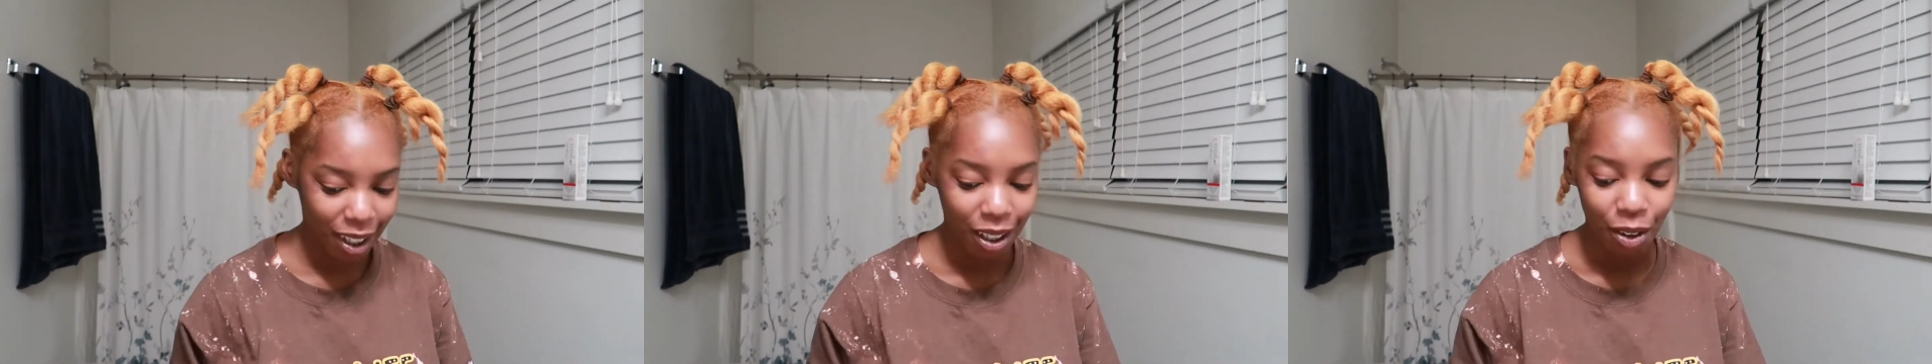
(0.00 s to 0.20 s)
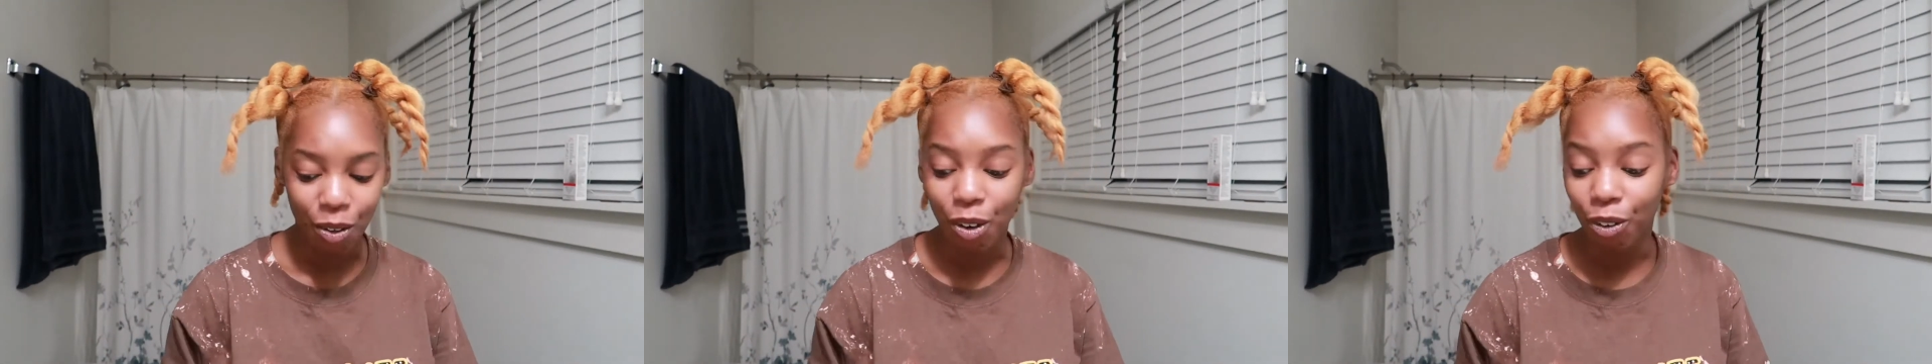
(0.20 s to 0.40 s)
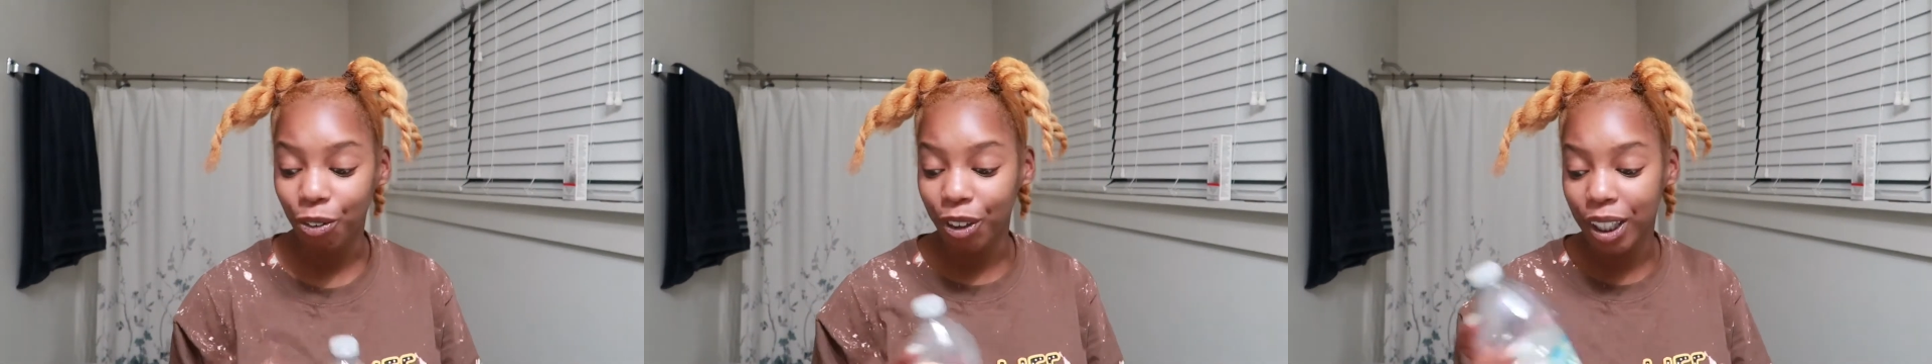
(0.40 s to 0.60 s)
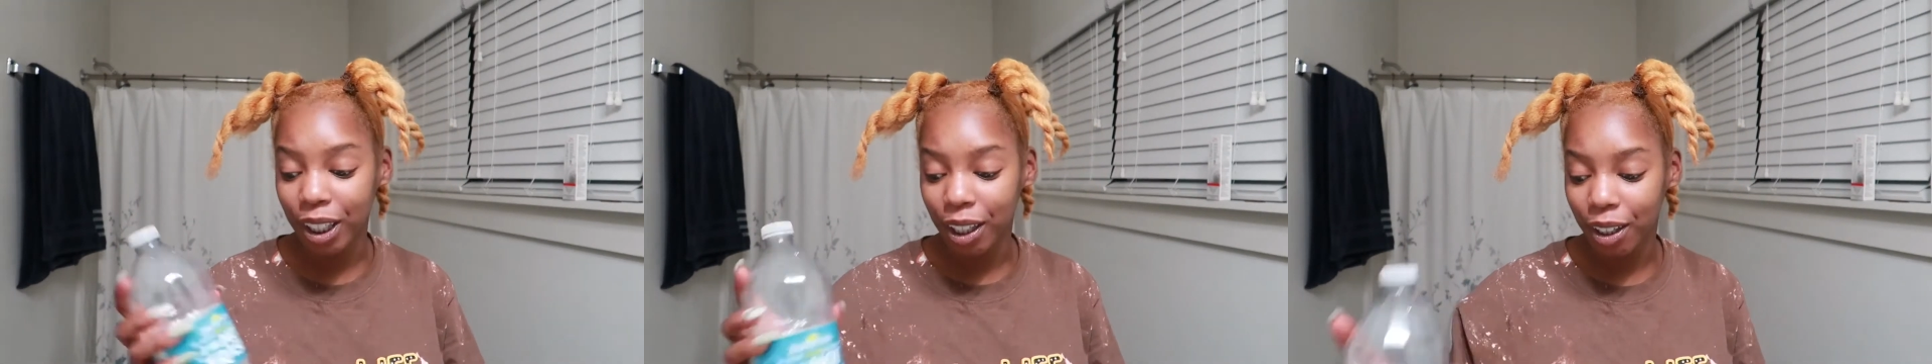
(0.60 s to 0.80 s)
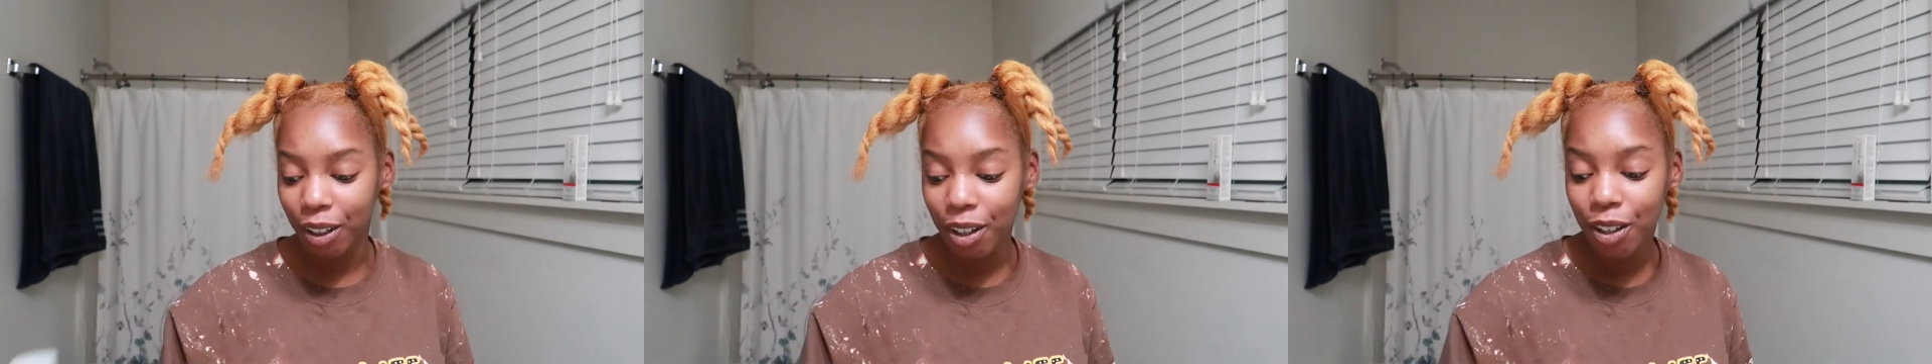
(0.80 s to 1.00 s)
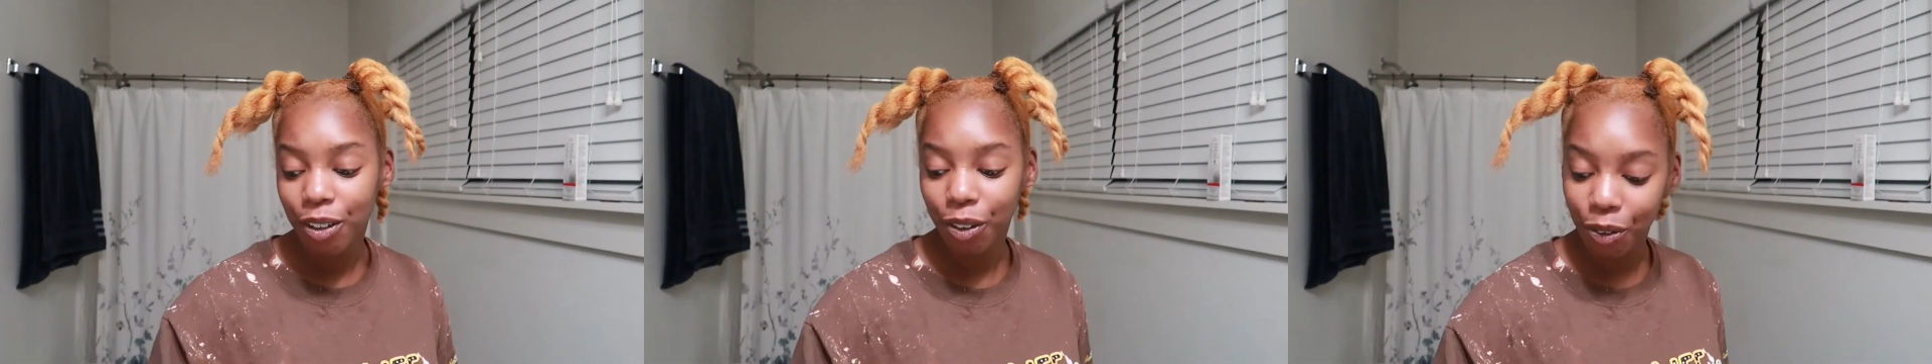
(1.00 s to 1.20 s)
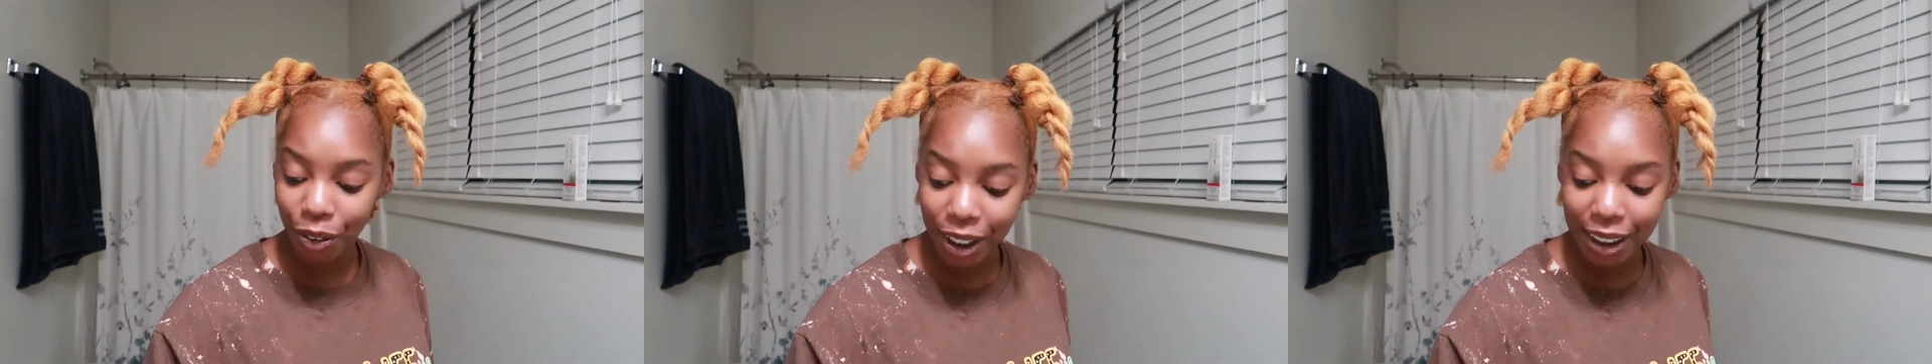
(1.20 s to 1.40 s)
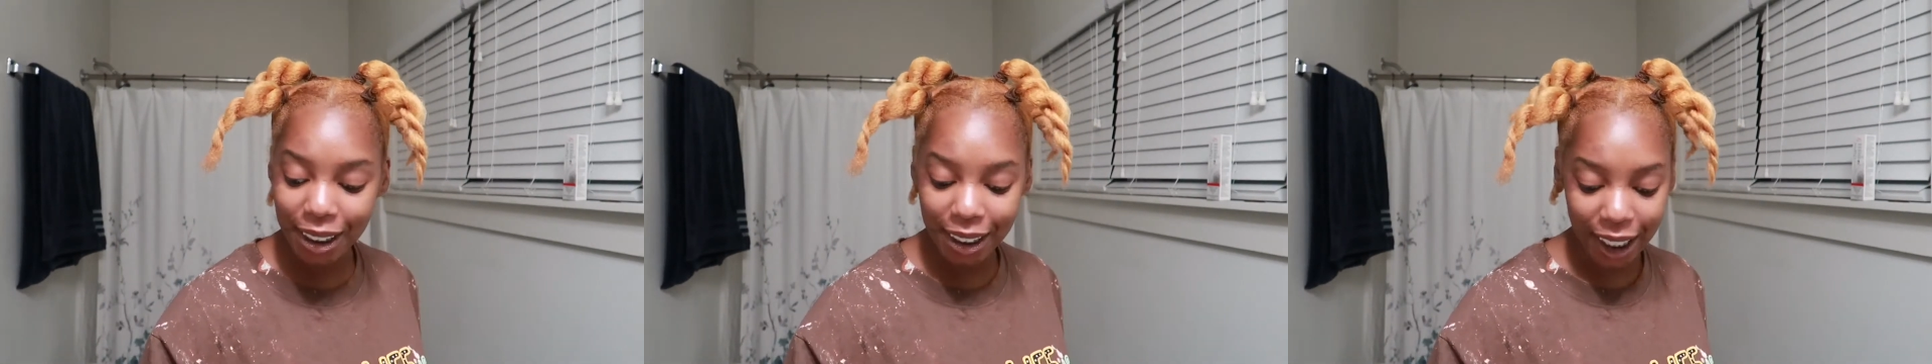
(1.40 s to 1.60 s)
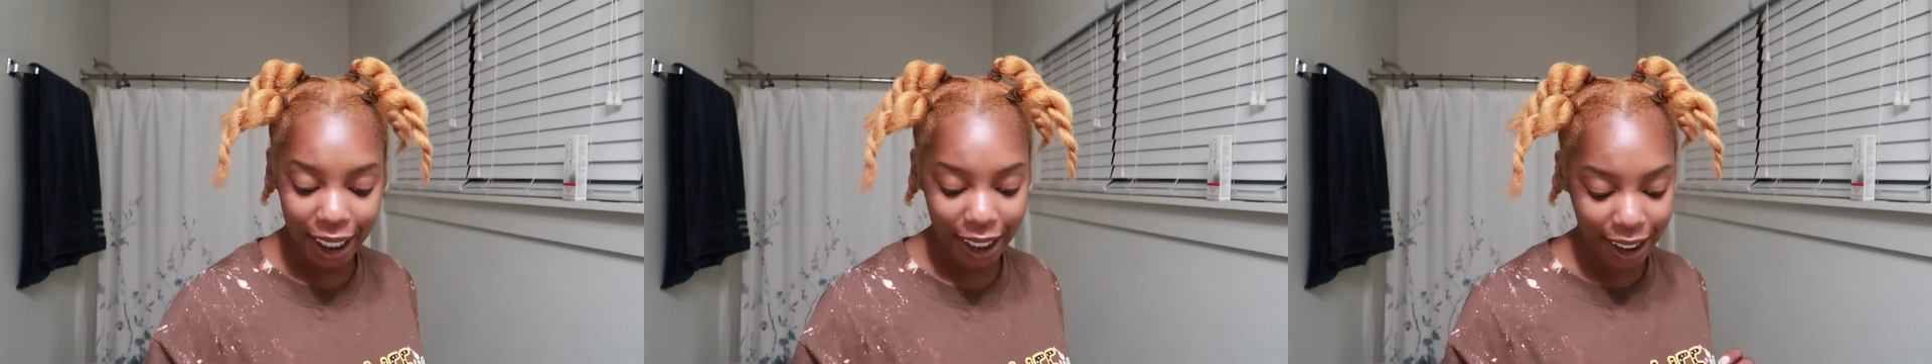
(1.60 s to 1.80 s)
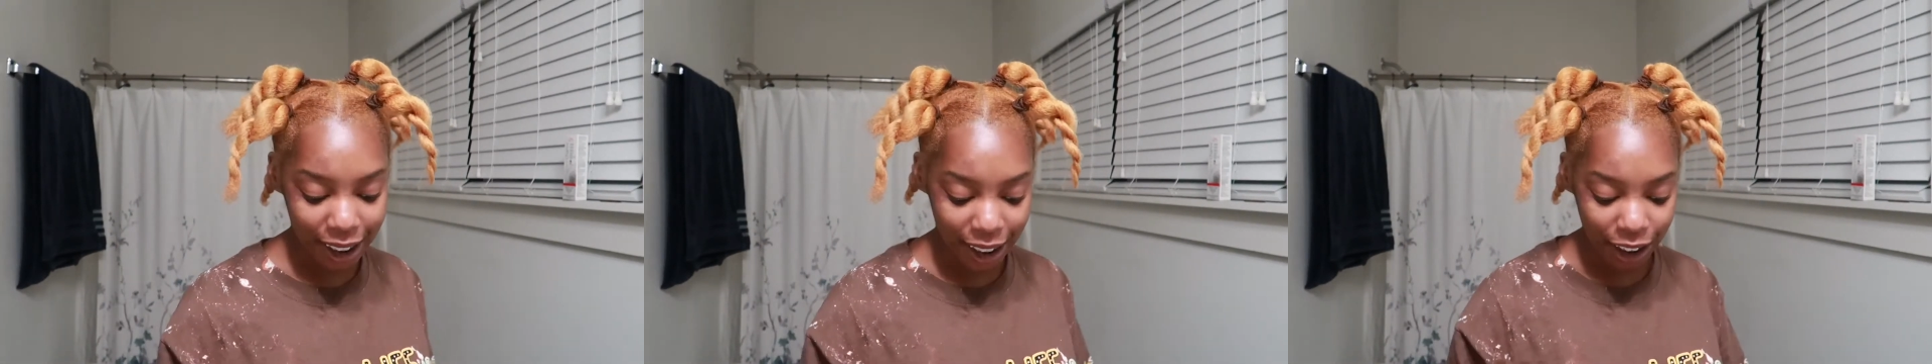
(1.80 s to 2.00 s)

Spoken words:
Well, really, the reason that I didn't